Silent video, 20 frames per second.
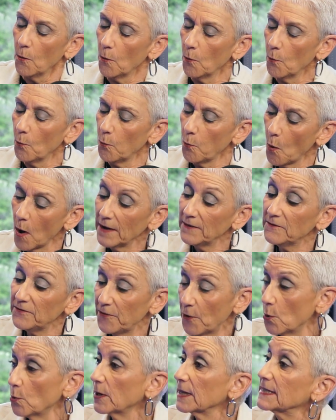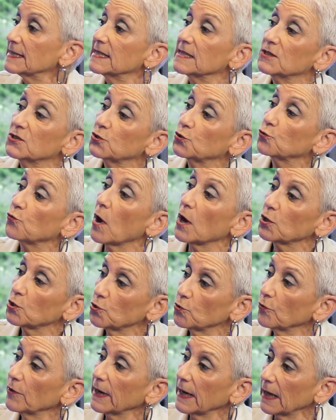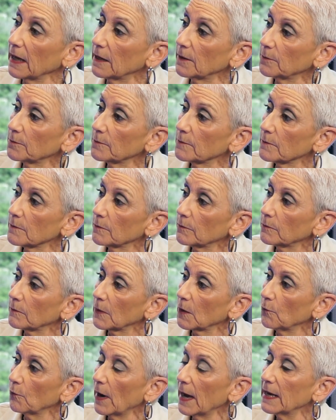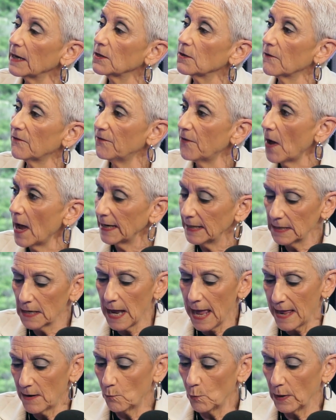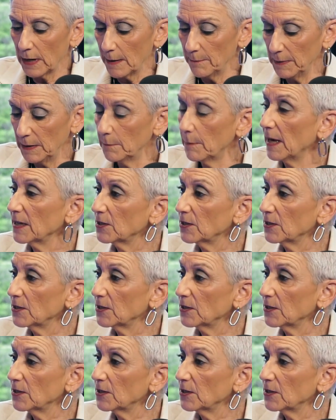One focus is structuring it, right? And what I mean by